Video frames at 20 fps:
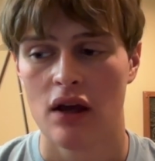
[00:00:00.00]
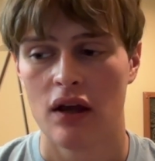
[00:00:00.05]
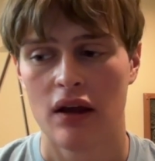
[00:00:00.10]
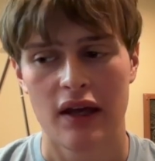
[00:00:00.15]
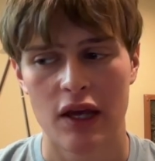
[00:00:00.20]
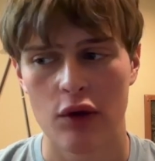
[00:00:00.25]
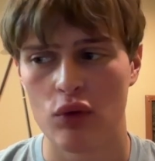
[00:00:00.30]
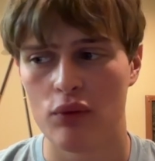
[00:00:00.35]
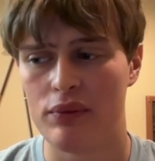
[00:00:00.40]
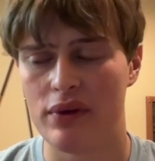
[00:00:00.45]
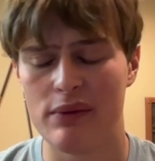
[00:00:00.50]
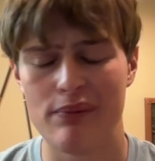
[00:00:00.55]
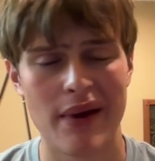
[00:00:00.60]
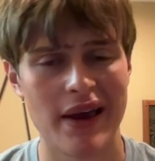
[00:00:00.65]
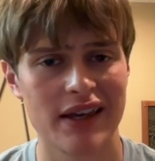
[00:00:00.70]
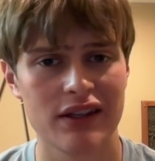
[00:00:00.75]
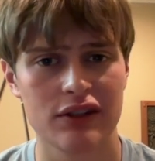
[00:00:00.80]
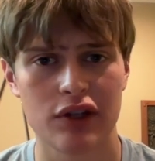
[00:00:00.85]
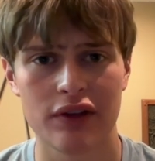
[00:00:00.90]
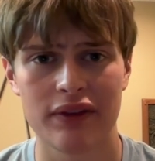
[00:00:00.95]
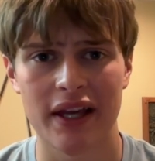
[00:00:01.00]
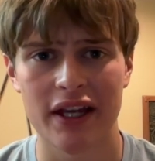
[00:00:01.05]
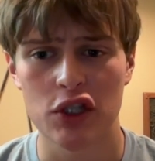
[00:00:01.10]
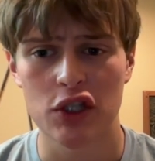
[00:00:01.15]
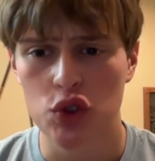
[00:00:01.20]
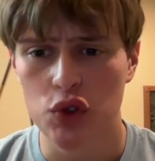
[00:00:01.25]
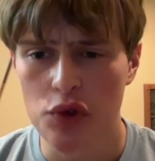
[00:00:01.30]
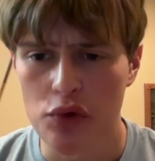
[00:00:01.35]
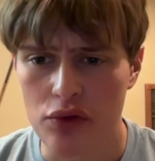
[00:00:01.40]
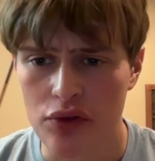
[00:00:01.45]
it would be based on like
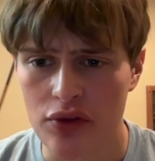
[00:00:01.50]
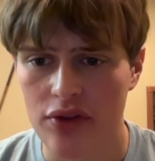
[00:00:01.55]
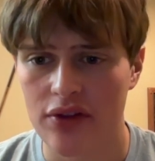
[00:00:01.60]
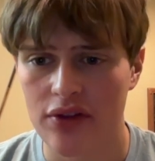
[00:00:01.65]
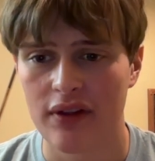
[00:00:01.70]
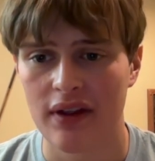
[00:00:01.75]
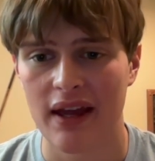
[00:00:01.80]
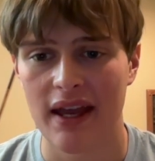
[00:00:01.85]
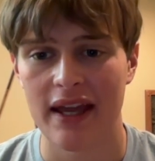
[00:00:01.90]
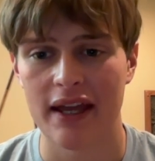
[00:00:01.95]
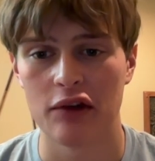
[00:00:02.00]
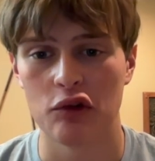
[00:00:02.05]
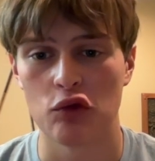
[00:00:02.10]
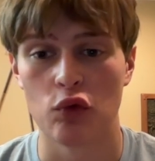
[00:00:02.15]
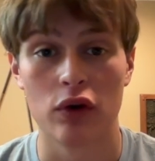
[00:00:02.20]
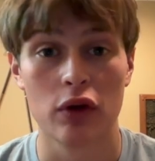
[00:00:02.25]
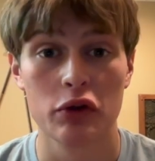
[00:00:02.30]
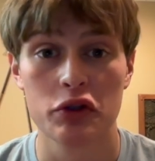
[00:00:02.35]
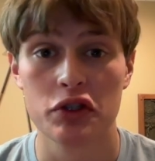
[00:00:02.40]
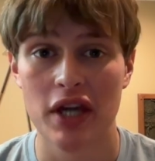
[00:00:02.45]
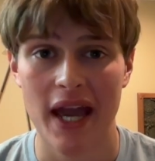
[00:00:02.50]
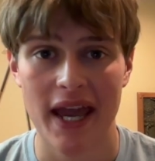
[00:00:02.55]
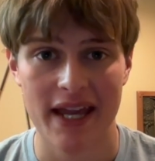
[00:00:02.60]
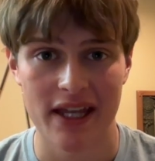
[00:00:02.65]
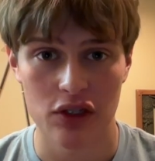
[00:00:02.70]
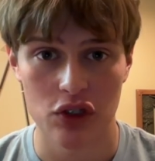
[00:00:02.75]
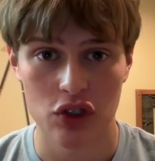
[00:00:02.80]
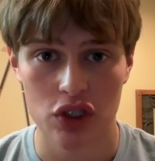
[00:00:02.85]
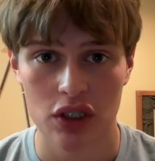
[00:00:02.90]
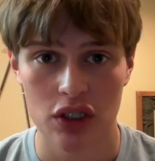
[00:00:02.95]
truth and real
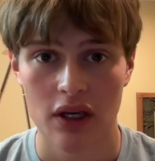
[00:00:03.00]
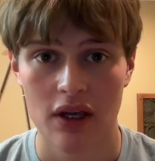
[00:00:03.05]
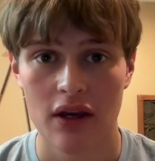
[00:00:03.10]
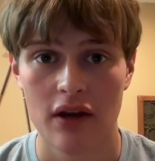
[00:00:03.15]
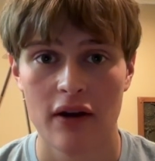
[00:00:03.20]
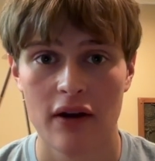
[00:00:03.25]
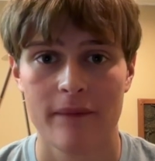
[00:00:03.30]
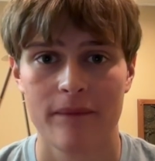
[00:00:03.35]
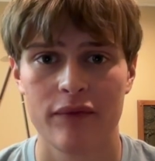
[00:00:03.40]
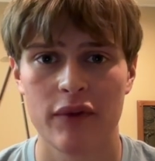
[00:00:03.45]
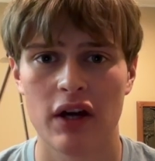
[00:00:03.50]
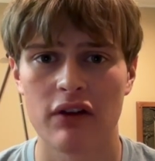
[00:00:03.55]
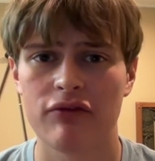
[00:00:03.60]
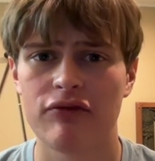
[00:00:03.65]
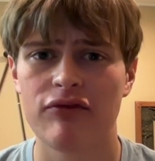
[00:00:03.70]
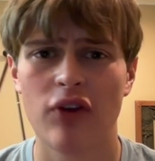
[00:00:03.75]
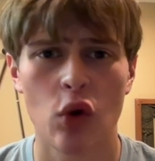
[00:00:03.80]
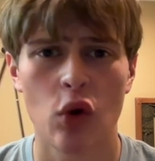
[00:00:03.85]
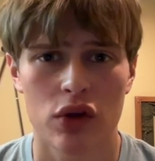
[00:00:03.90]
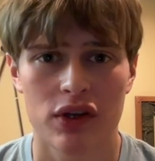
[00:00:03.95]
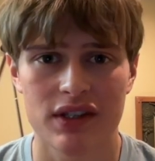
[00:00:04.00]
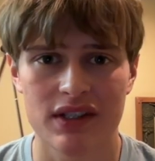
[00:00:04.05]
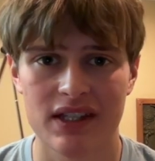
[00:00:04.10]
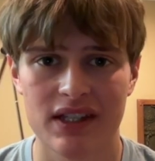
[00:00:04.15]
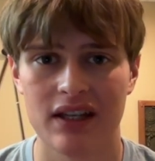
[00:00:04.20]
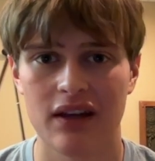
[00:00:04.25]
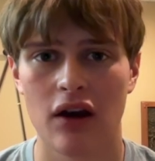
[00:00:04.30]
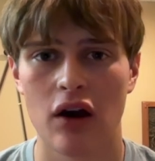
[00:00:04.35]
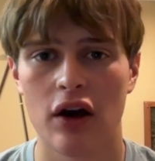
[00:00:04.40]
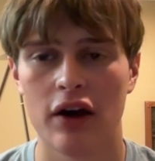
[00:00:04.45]
change, not
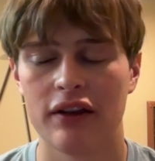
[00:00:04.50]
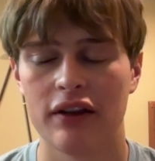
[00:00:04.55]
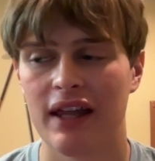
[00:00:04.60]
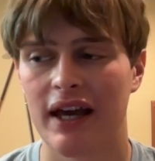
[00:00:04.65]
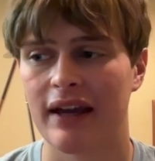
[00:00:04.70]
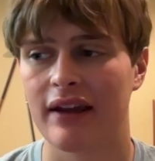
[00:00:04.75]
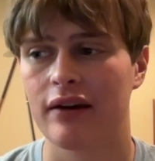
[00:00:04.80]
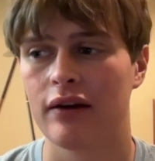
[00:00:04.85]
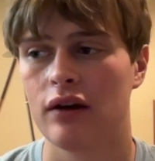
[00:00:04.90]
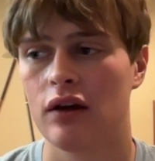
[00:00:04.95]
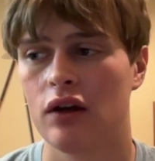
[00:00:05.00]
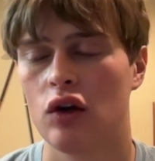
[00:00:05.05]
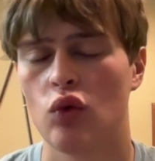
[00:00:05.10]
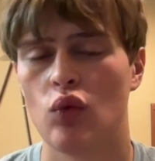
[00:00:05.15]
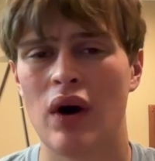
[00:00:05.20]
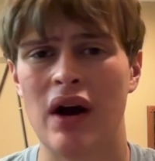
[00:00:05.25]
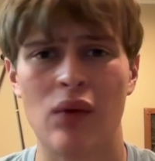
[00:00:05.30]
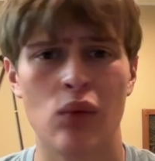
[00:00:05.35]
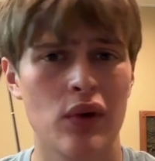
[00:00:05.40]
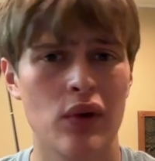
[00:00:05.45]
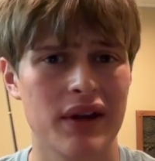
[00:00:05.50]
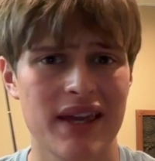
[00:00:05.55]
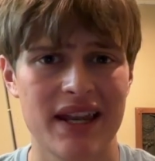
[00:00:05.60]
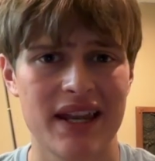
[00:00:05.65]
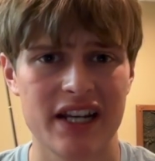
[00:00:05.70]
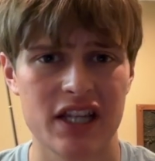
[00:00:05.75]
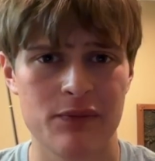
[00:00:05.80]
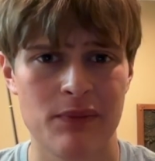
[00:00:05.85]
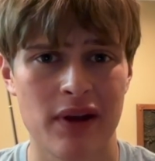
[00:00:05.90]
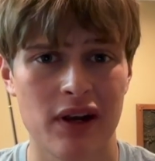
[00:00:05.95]
focusing on like why one
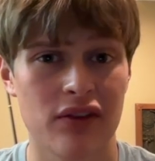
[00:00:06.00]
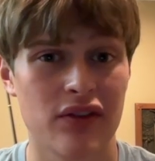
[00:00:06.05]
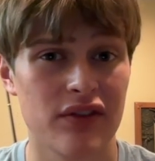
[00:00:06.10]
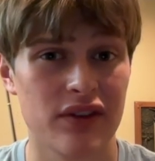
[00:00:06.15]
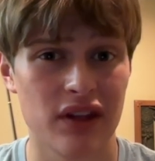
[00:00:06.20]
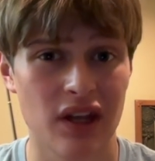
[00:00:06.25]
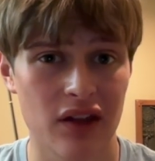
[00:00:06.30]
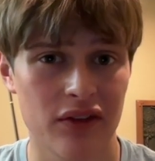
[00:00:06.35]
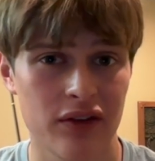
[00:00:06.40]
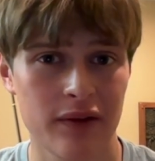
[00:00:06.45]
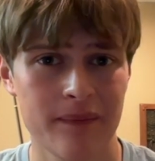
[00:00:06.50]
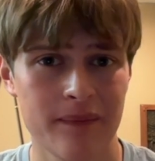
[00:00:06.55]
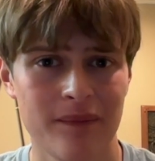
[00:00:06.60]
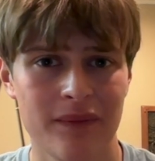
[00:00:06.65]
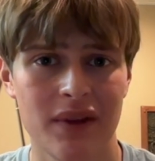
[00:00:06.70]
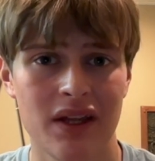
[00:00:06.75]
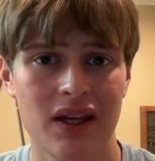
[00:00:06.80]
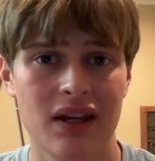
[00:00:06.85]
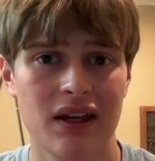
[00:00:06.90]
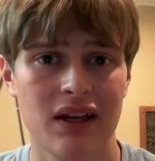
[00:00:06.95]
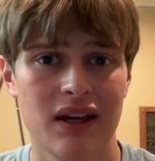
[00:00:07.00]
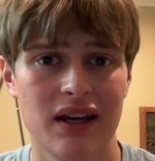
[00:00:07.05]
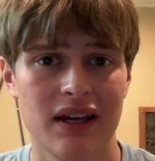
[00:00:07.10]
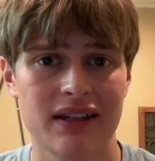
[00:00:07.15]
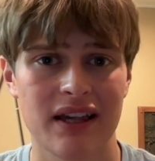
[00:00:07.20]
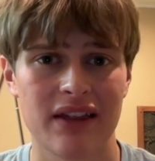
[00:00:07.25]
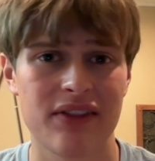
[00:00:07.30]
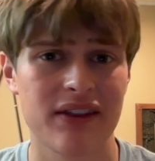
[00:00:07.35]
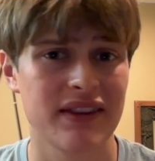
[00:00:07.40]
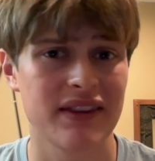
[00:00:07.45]
candidate's better than the other, as
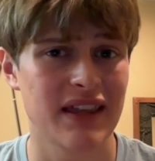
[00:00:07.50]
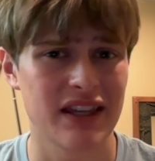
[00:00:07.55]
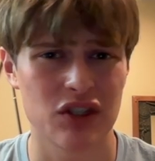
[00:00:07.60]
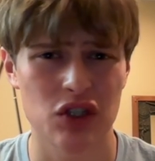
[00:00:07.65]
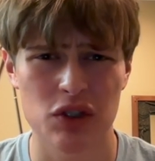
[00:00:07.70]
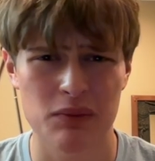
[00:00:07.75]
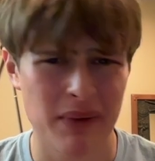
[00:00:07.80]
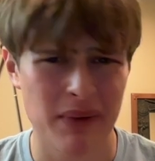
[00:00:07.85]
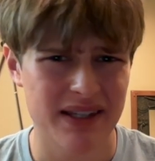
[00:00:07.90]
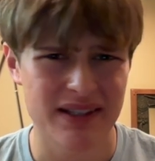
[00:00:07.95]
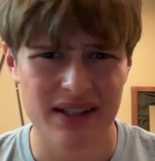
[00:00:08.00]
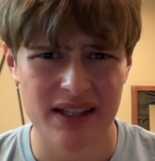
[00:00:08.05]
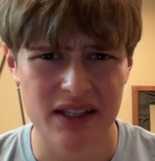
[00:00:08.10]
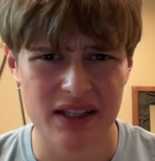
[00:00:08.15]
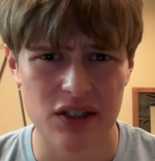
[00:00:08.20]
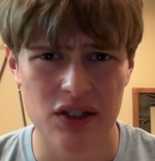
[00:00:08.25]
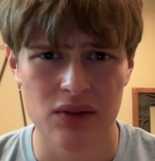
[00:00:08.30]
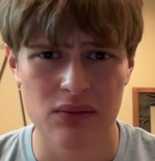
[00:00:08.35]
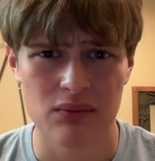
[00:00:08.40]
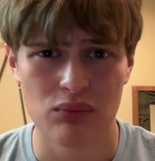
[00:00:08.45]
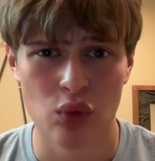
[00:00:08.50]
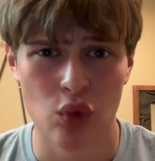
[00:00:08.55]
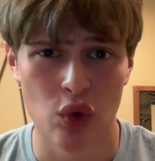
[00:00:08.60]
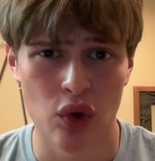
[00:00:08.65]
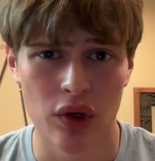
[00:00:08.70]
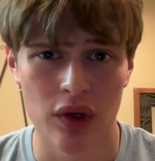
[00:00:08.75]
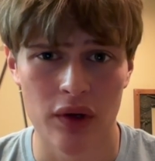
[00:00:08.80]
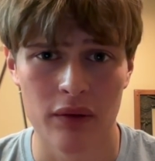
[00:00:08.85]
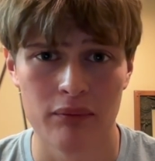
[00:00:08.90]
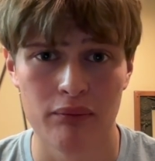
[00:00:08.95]
I think that just makes things
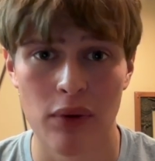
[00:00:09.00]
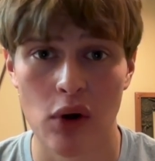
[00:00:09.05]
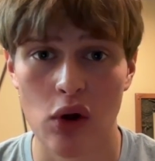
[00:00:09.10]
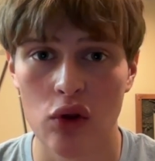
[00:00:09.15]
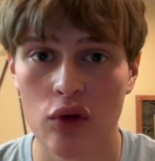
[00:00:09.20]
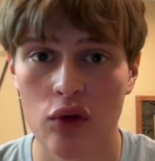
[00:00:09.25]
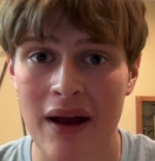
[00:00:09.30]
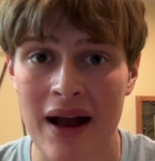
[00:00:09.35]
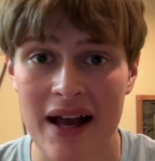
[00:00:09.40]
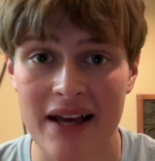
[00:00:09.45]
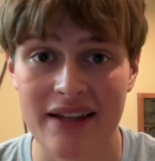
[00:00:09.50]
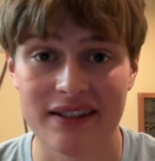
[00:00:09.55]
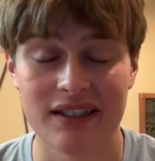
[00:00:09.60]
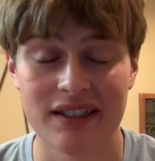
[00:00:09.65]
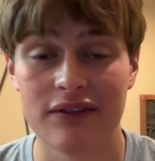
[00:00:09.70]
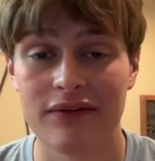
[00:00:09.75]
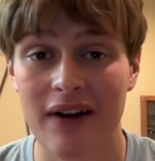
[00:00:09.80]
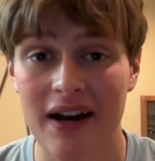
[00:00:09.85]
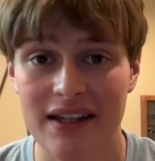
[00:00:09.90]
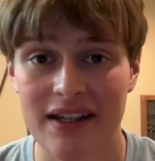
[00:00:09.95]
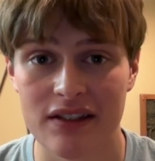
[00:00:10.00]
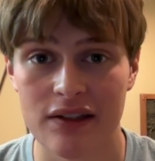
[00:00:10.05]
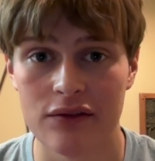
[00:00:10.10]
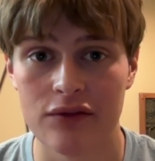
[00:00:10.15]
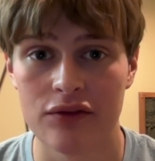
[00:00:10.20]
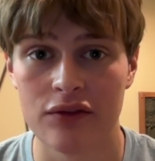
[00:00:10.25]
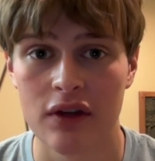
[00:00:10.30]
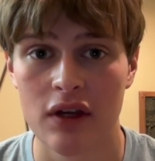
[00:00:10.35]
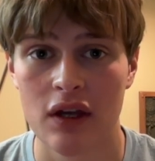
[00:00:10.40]
more polarized and divisive,